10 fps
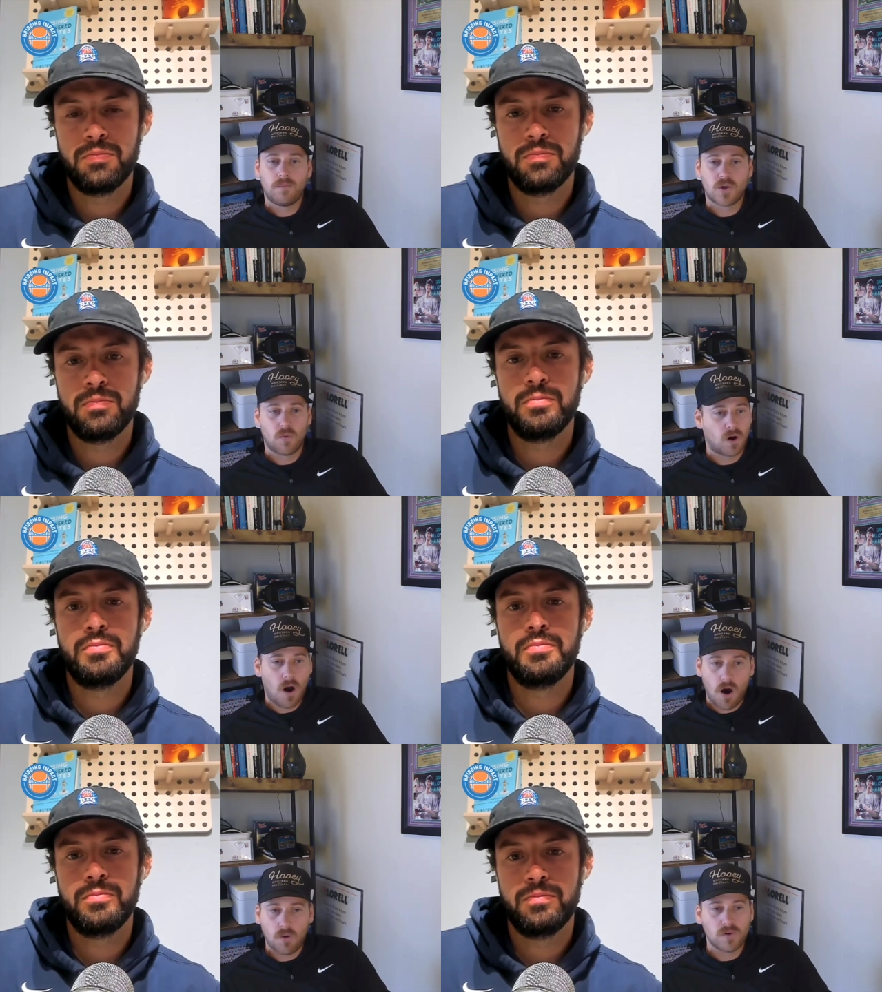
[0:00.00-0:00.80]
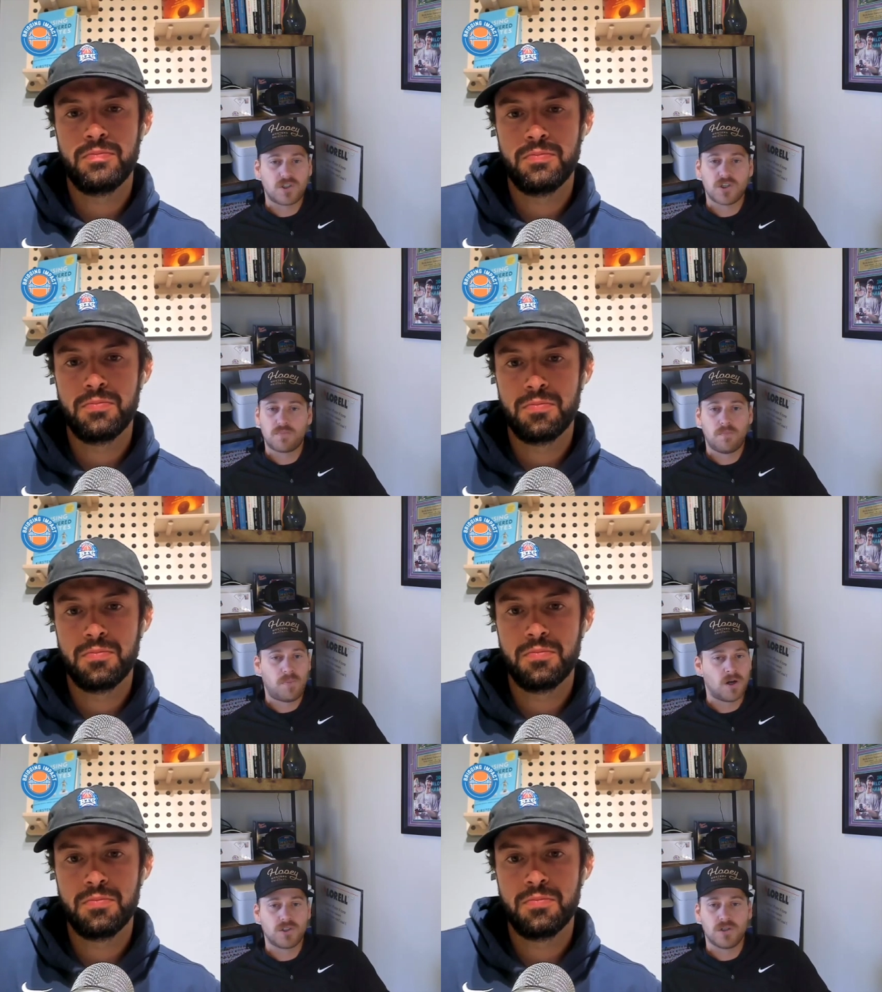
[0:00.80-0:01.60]
Speaker 1: So we're always just
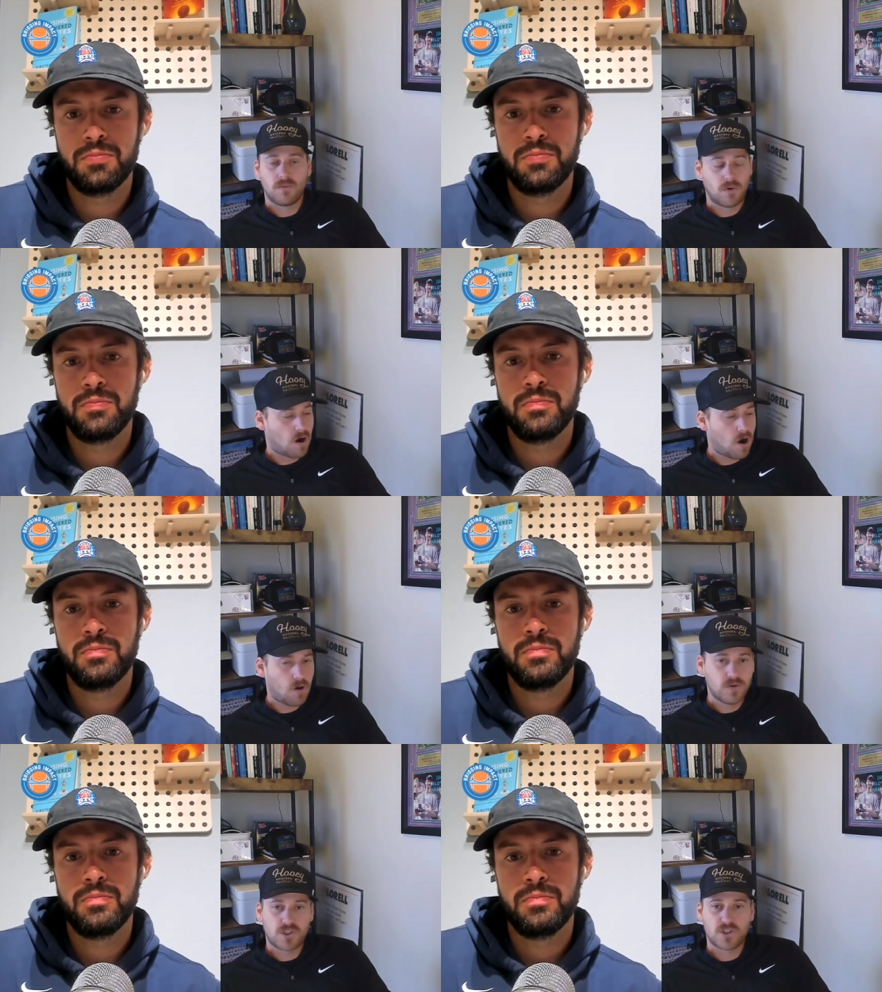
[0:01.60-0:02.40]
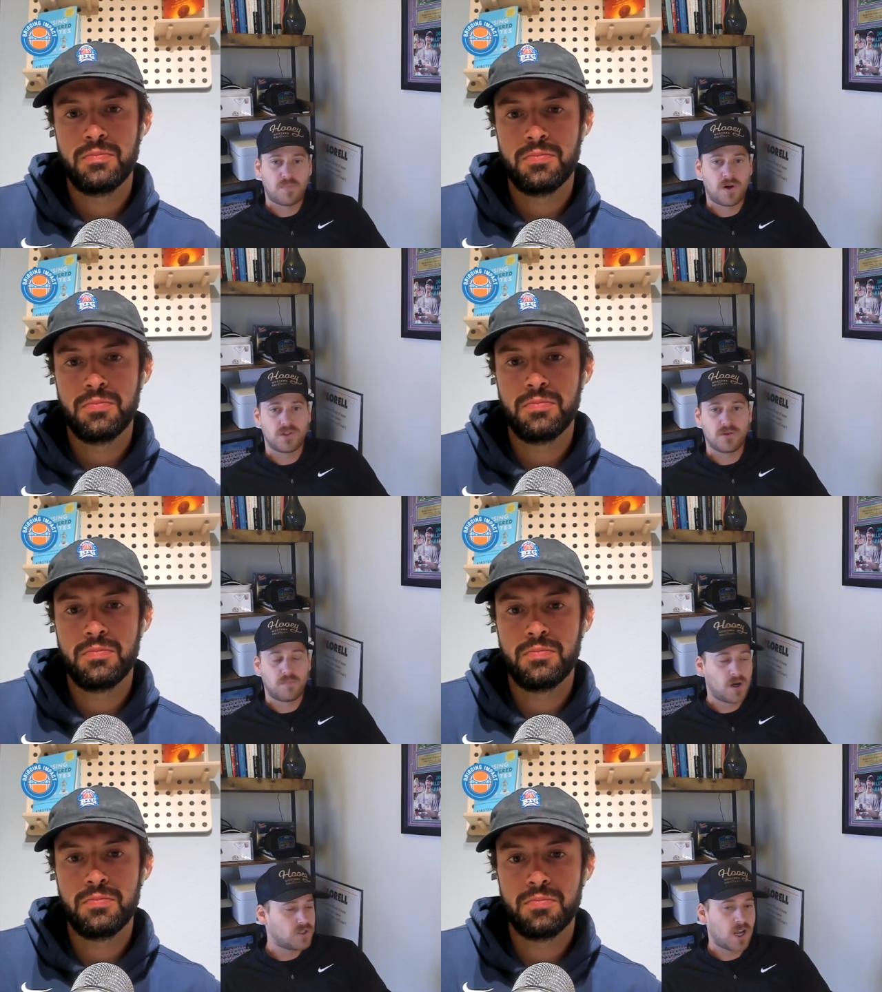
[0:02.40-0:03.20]
punching. We're always just punching.
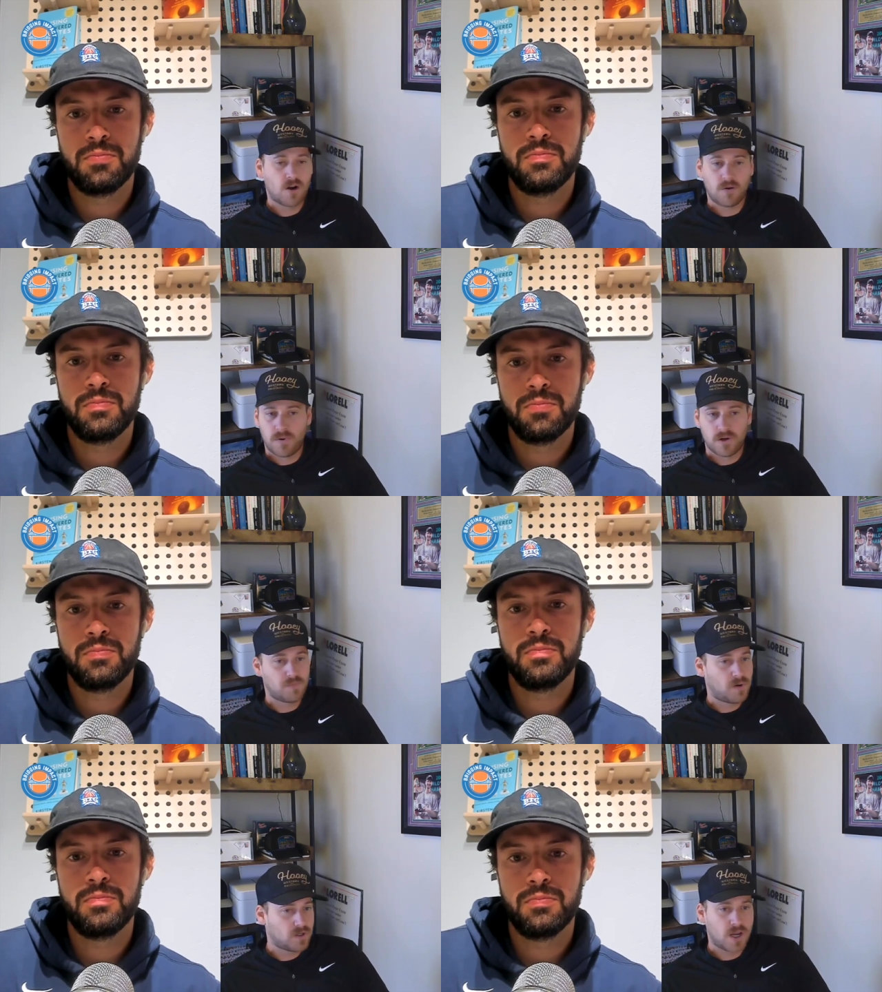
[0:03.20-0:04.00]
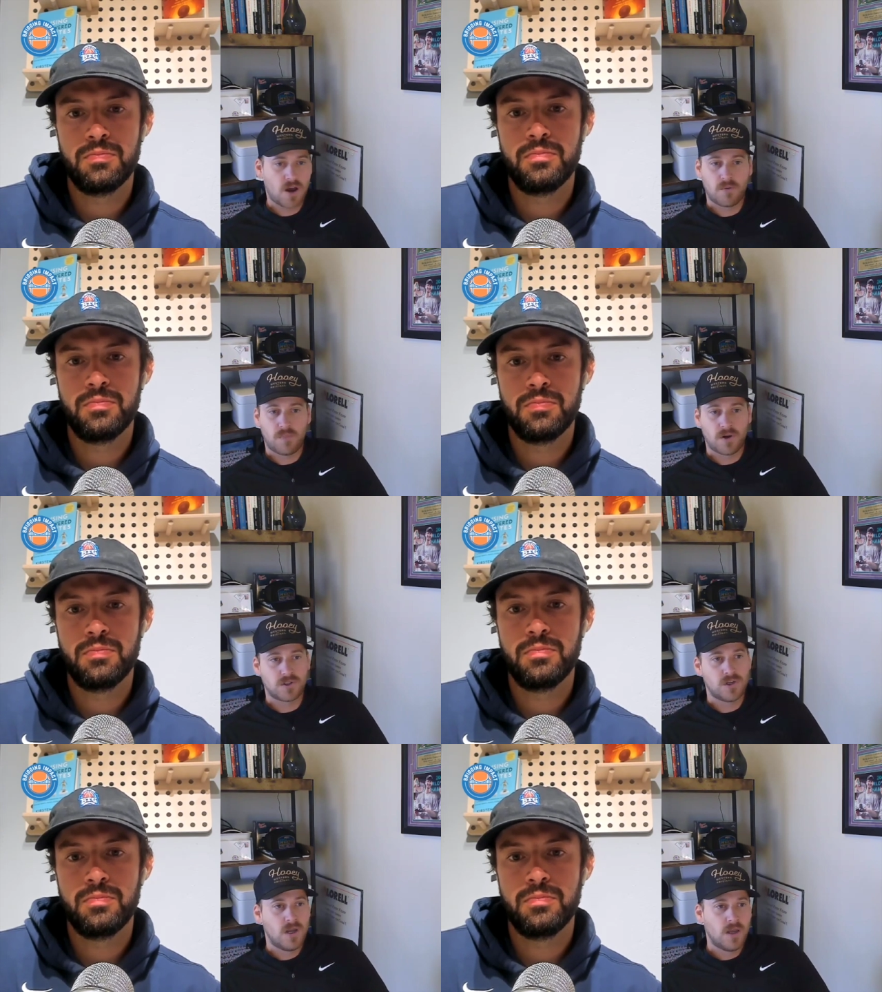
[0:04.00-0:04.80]
Punch, counter, punch, punch, counter,
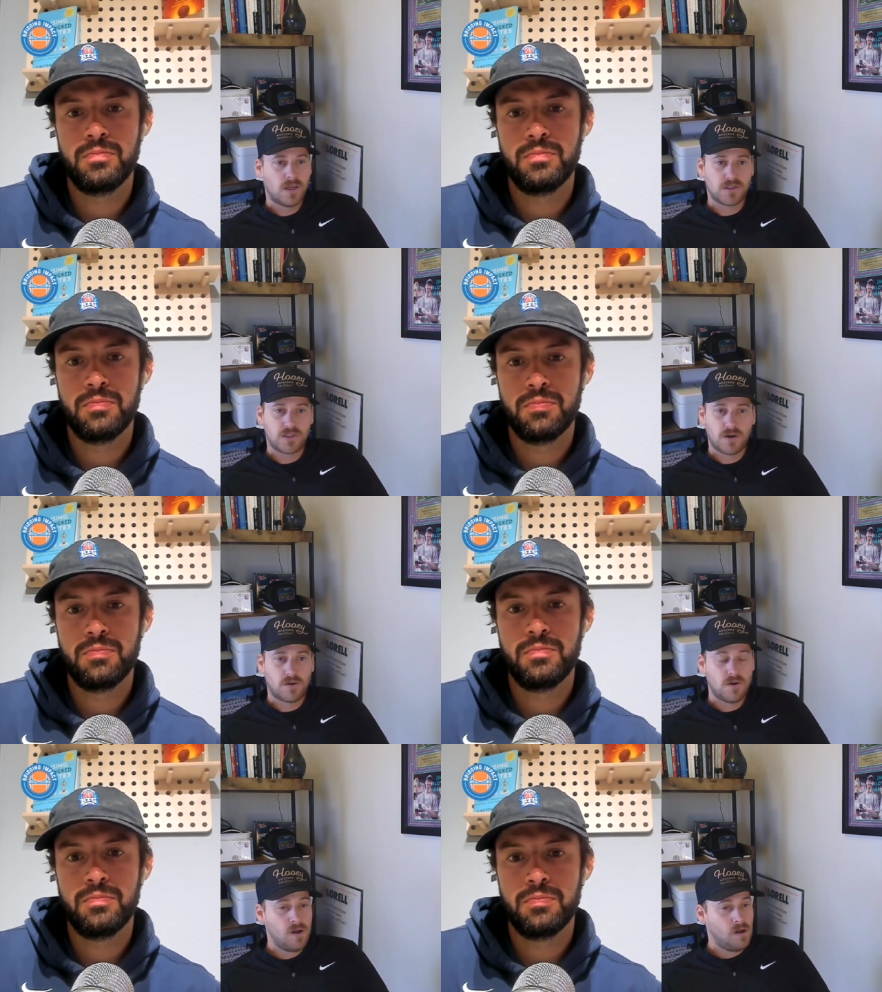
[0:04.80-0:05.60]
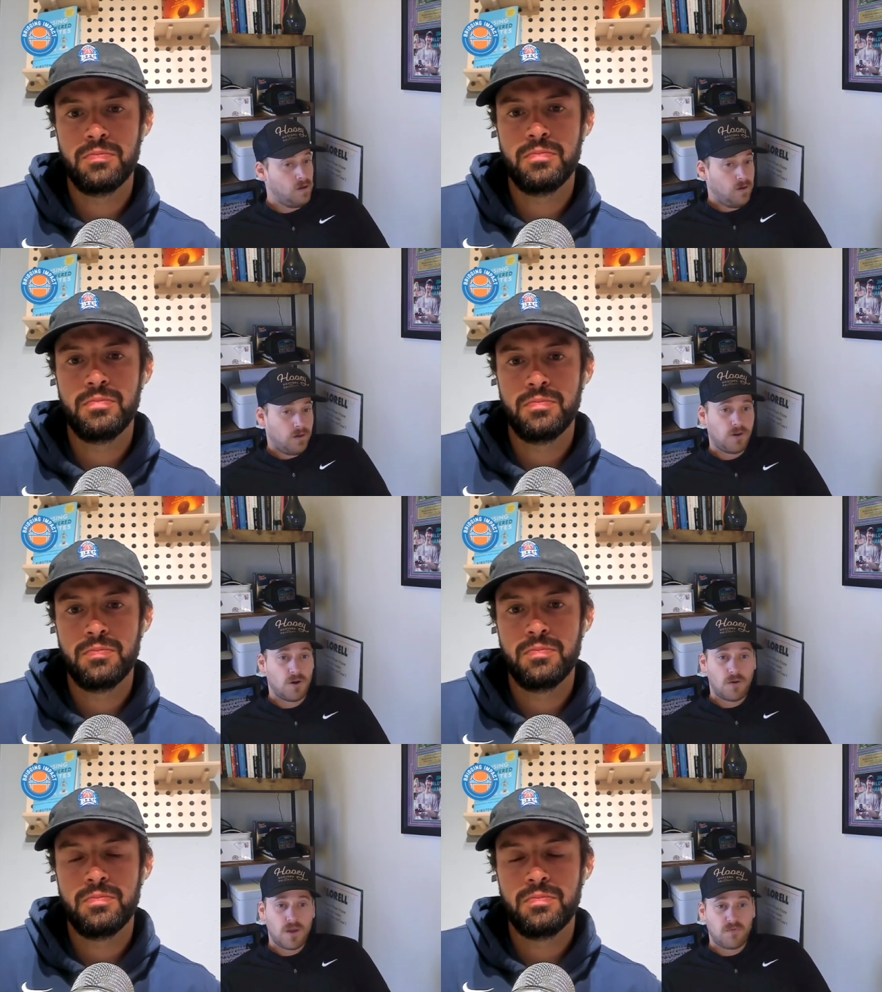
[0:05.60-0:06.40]
punch until You
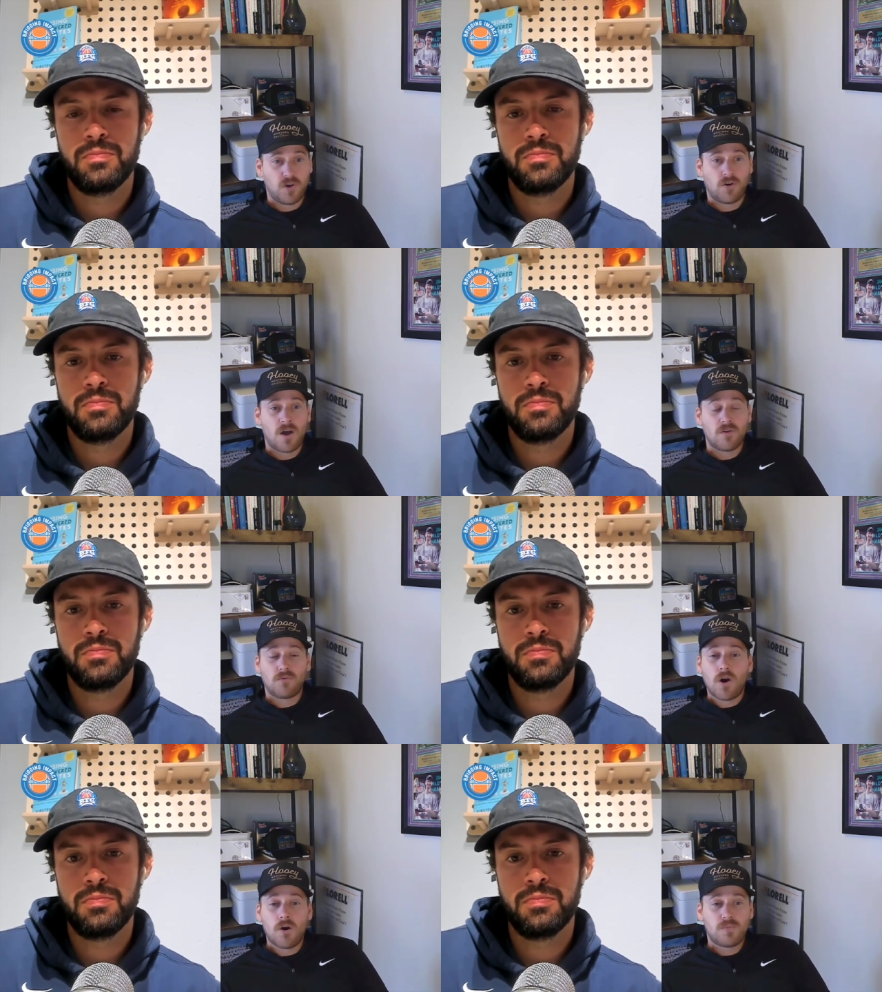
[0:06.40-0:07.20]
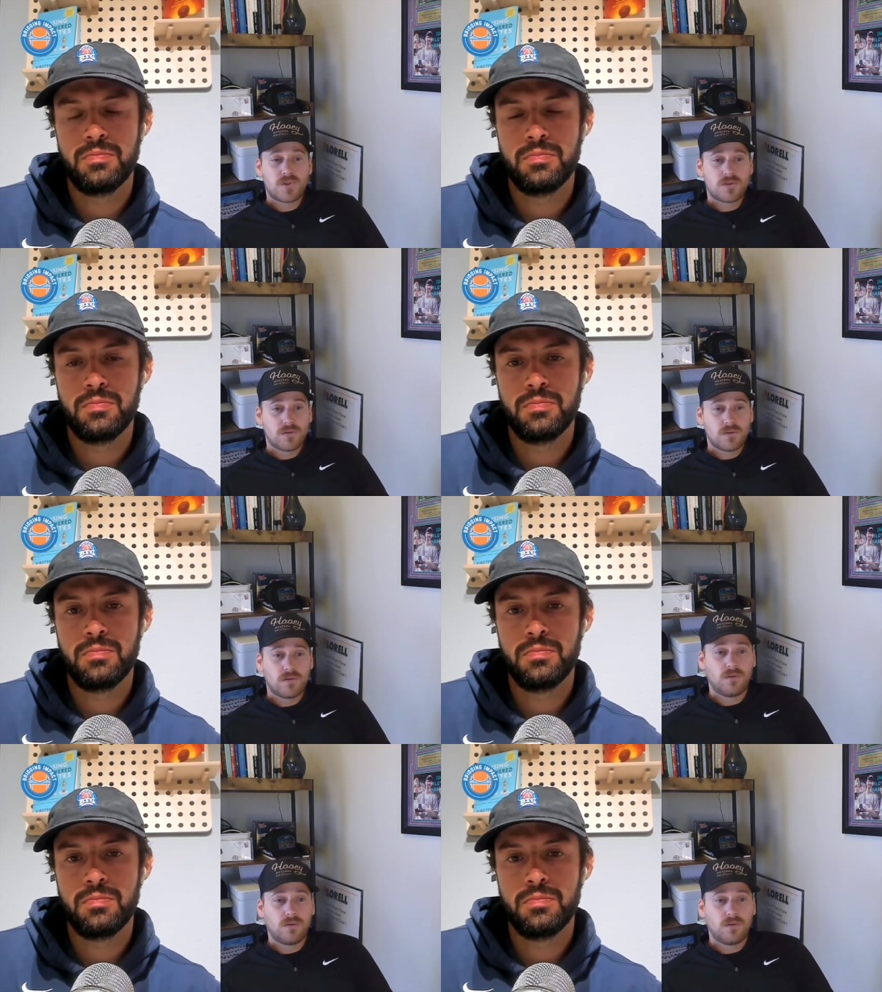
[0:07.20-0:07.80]
know, if you're on the ropes,